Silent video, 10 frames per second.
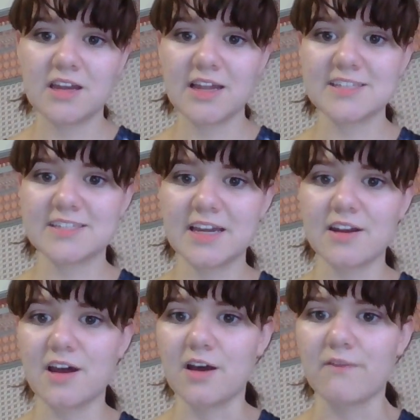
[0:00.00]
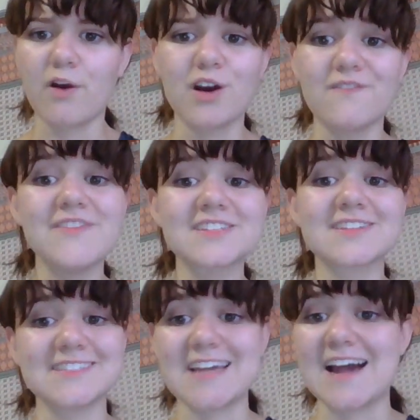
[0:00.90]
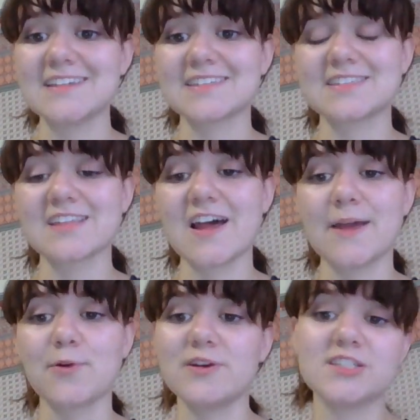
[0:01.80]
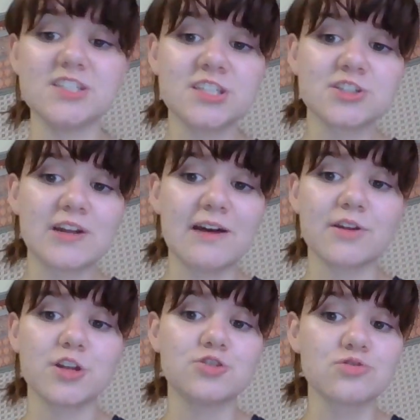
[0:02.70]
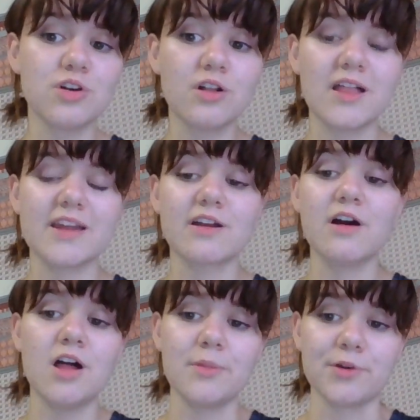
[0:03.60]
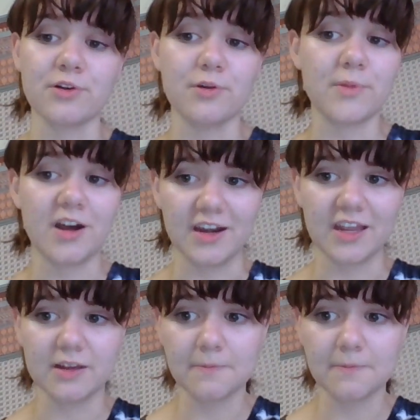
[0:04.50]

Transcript: Instead of hard physical tasks, I'm going to teach her how to control and calm her own body.